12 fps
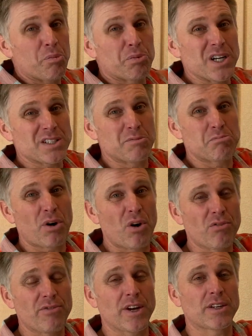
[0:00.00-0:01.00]
present
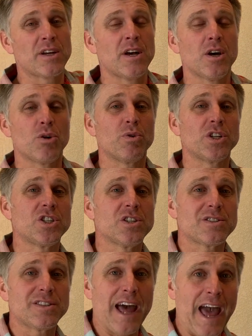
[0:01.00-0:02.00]
perfect, which
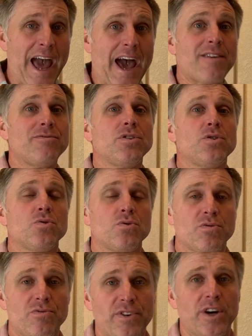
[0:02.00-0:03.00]
is the have you
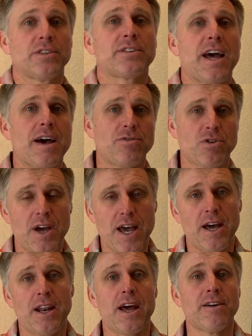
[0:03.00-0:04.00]
felt, have you
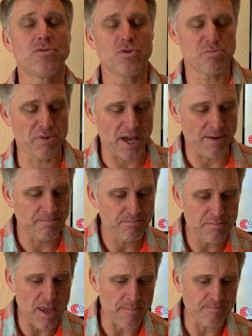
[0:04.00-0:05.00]
had, have you been.
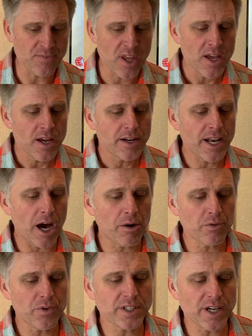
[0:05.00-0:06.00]
Bien. Now,
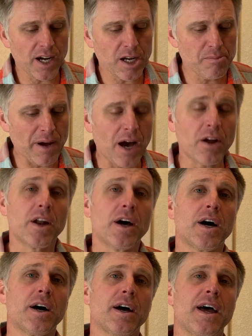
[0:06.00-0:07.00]
when we talk about
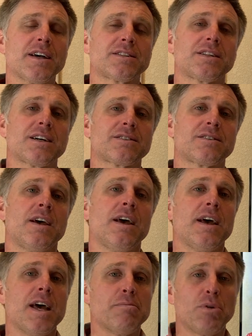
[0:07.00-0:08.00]
estas
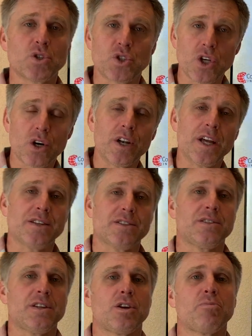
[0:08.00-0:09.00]
emociones
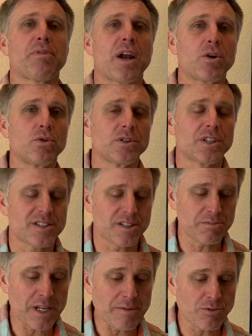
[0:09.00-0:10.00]
y preguntas,
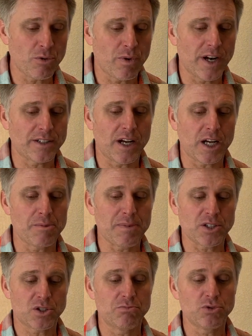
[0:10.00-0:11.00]
sometimes we want to talk
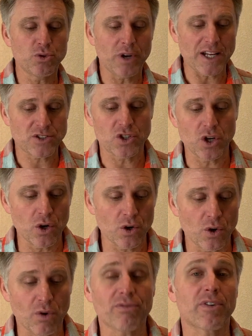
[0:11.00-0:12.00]
about some duración
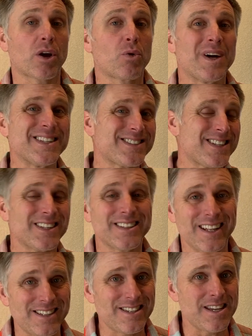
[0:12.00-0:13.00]
o frecuencia
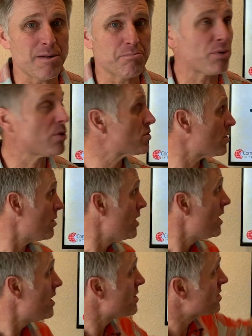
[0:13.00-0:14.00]
de tiempo. So
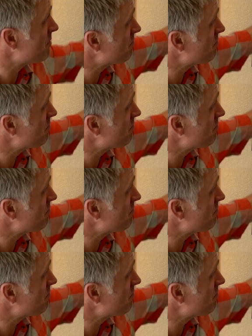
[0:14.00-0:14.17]
some